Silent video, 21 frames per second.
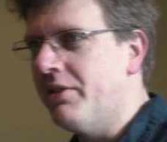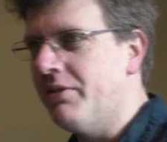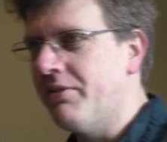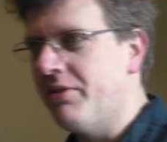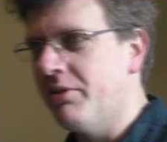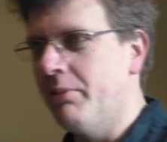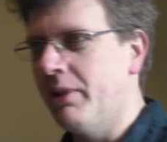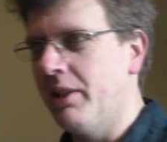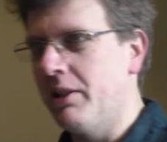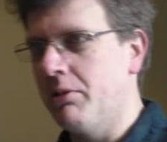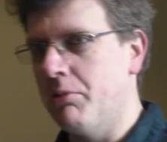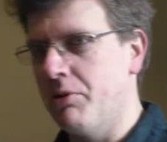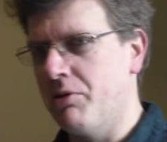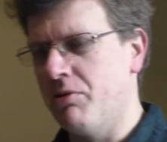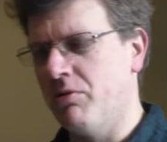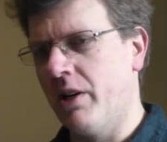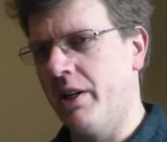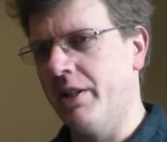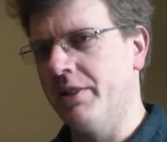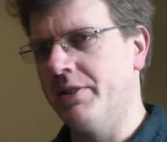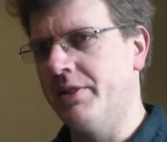and are familiar with
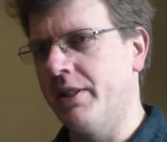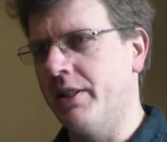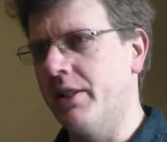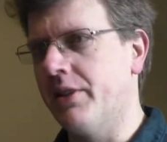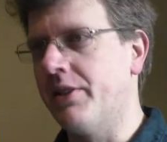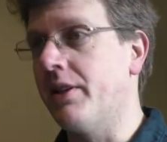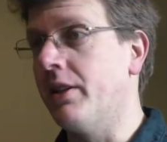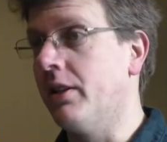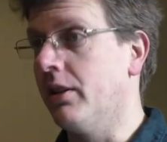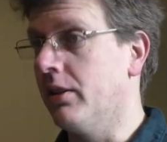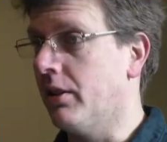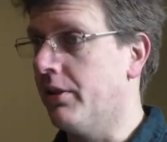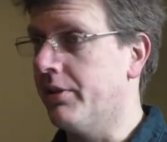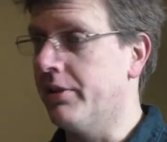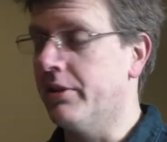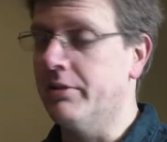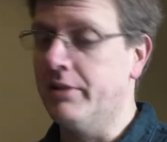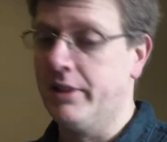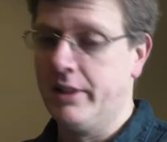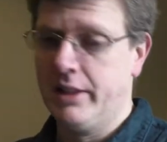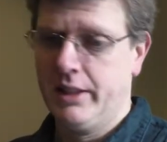writing. I think a lot
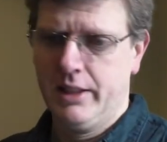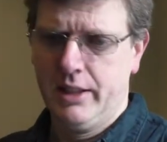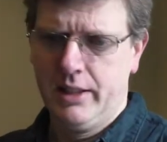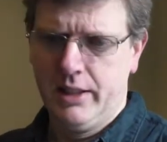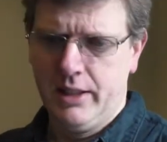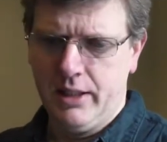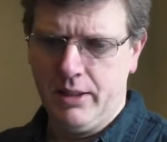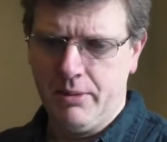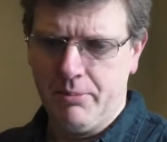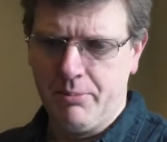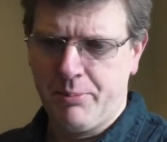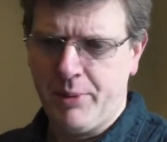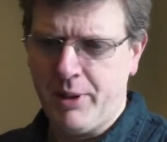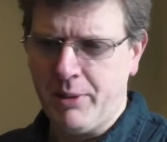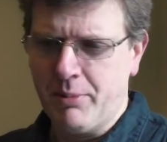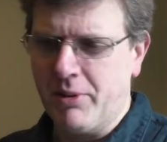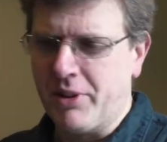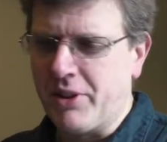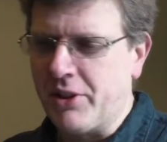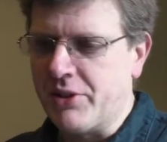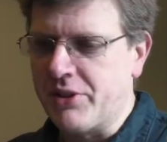of
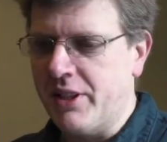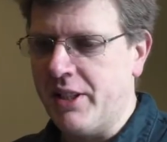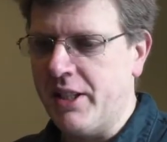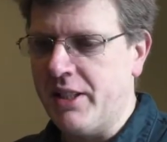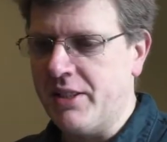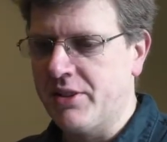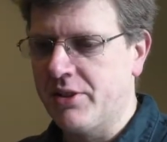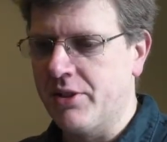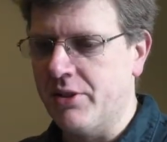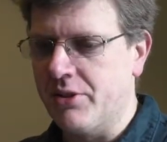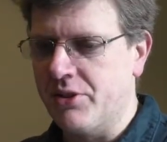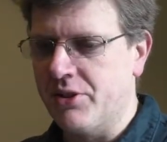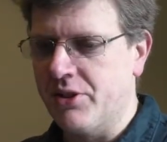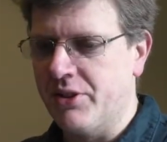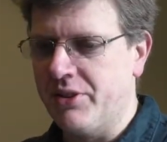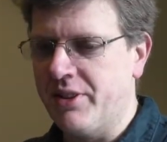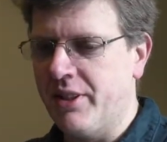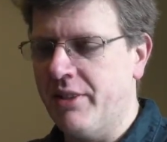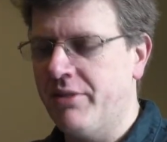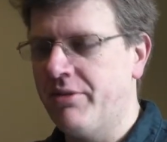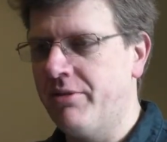people, because it is such a
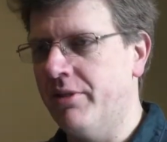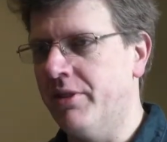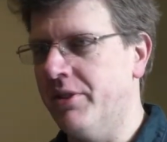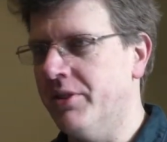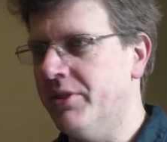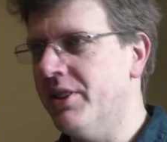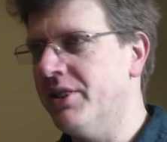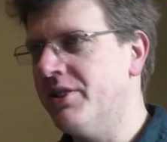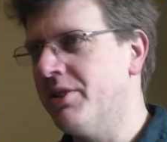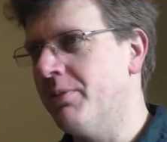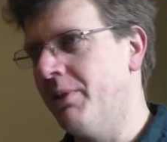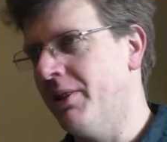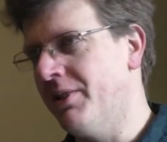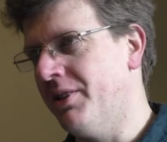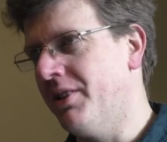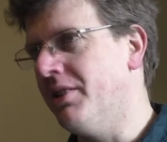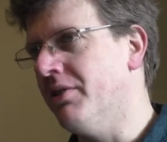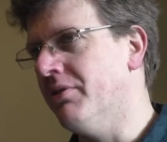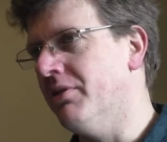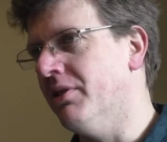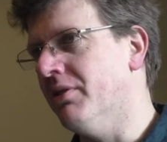different discipline
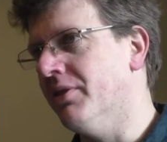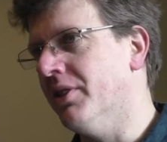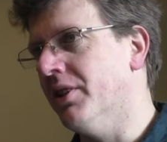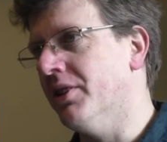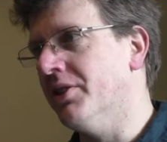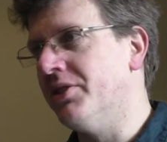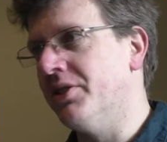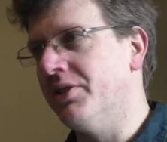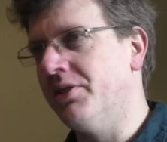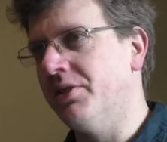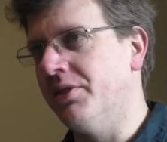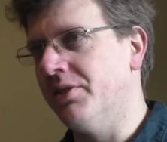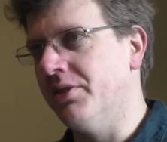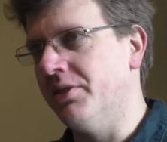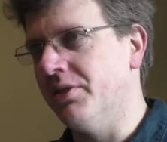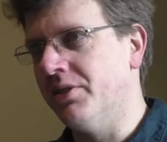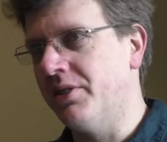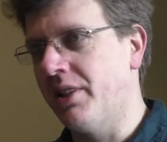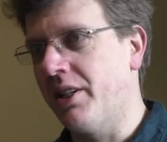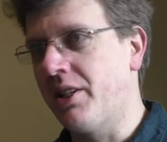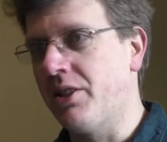at university
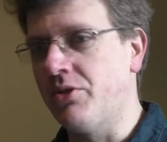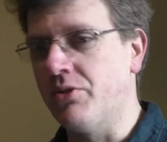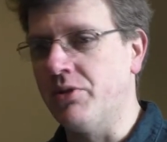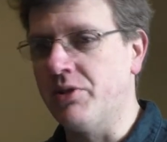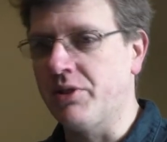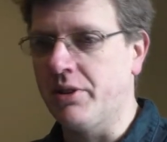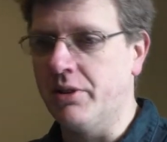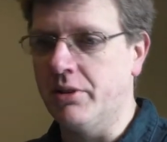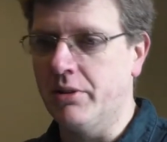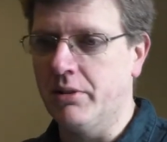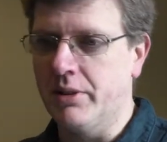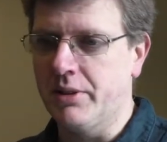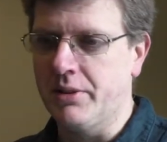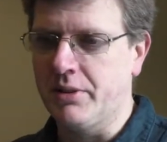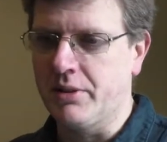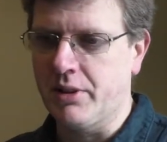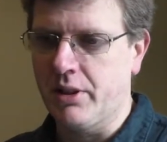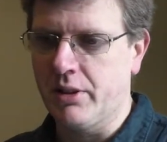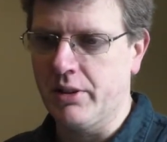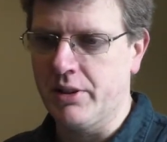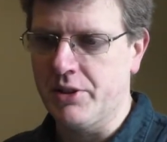to secondary school
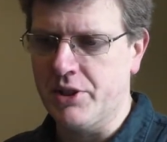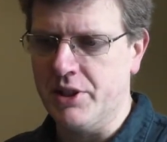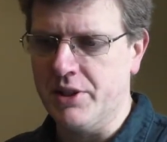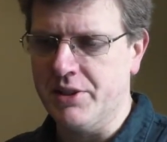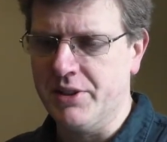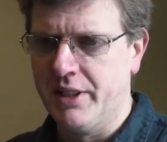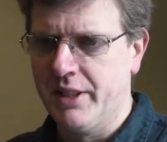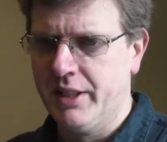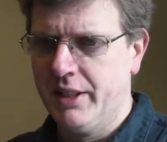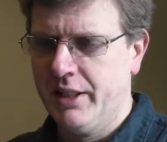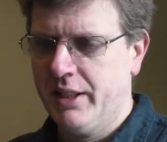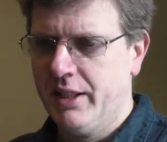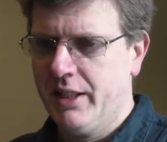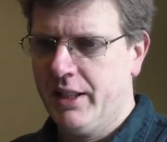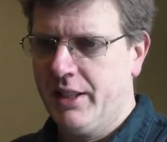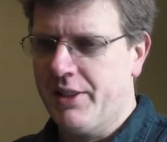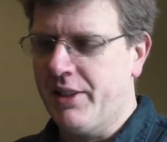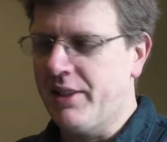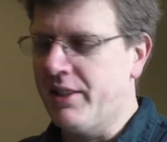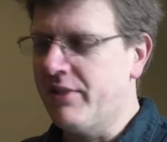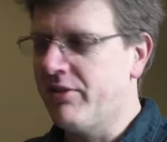and colleges,
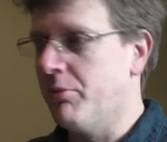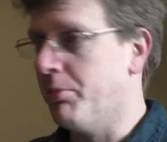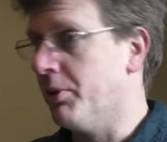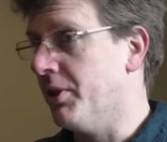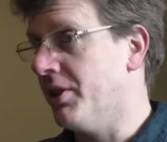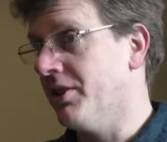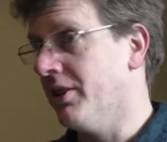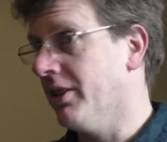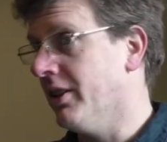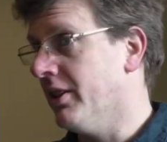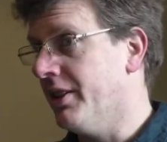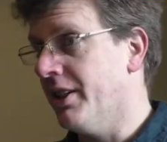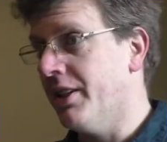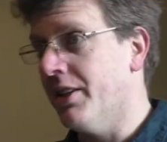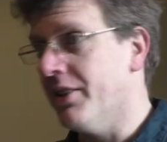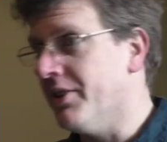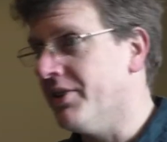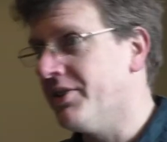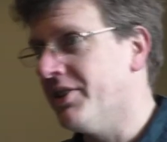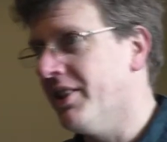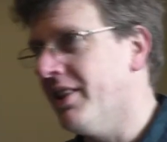then everybody's learning
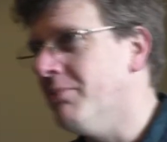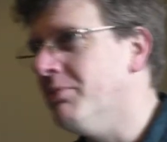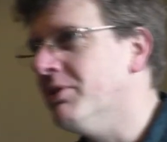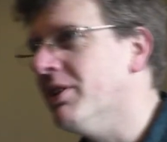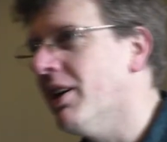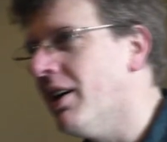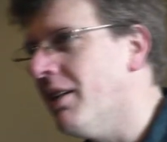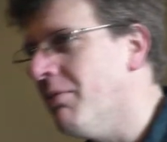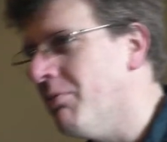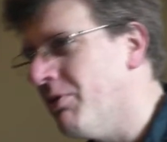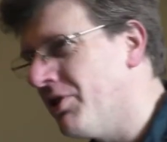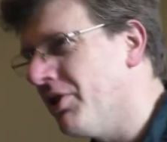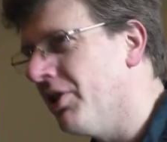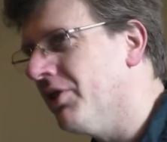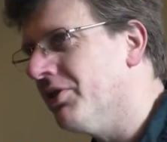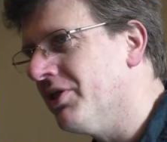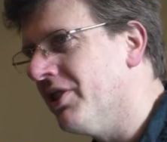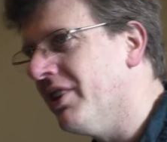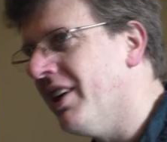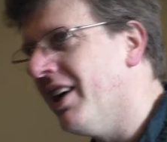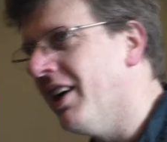at the same time, which
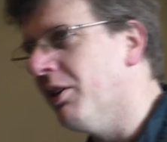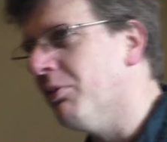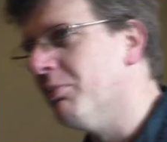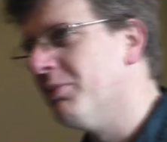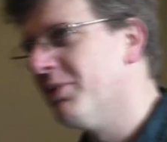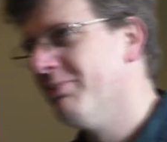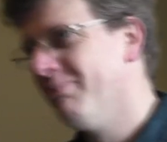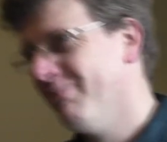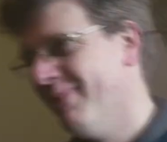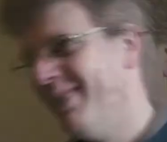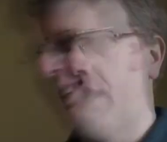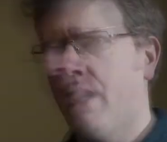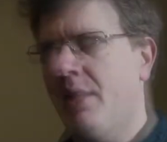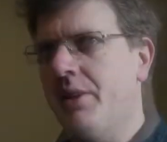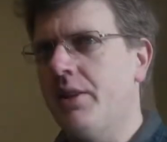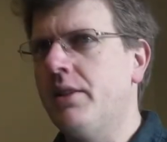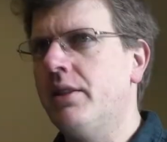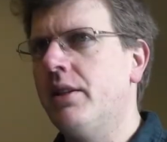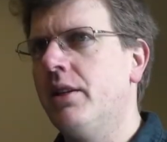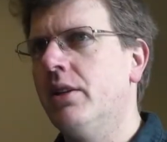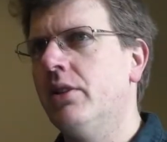also helps. I
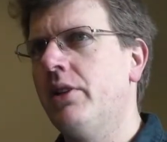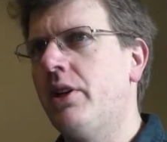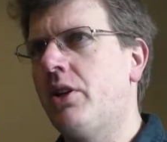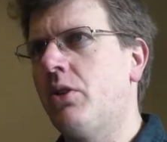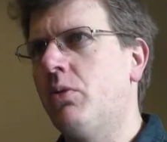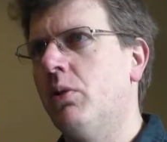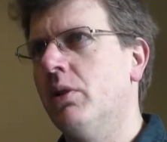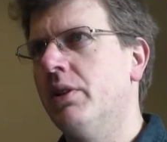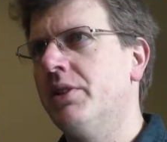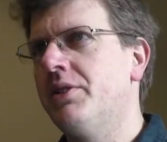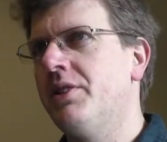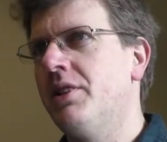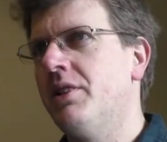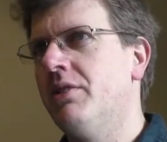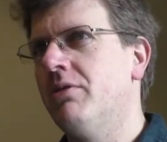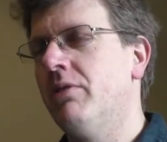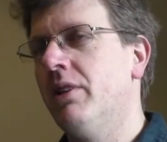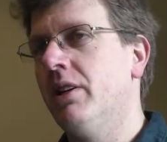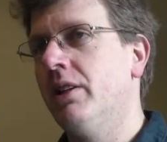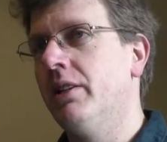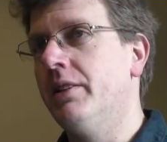think the only quality
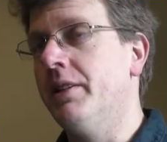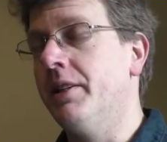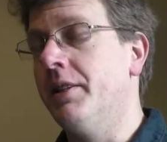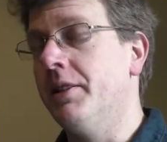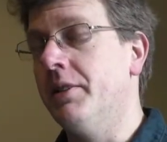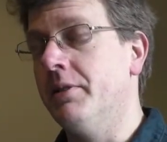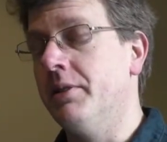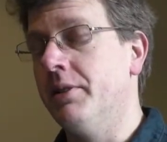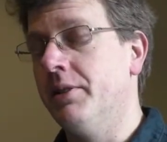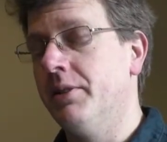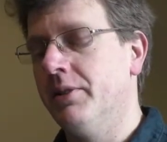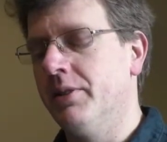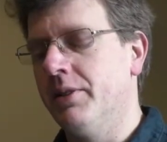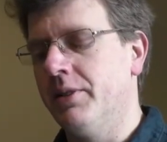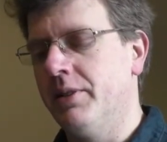you really need, and